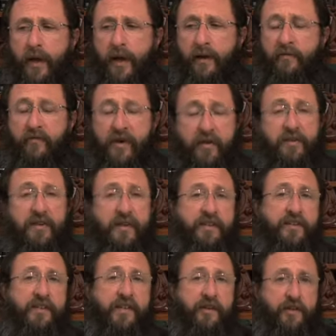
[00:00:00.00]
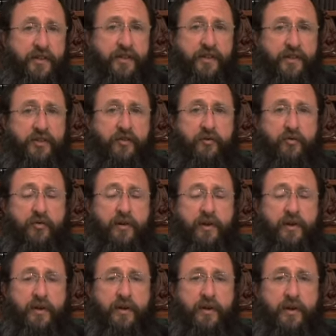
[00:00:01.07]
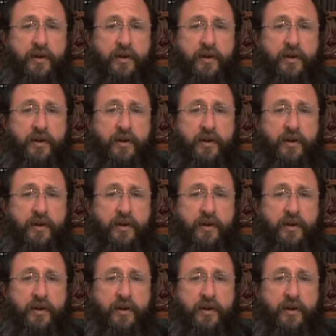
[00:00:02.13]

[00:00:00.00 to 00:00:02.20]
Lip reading: and found it necessary to destroy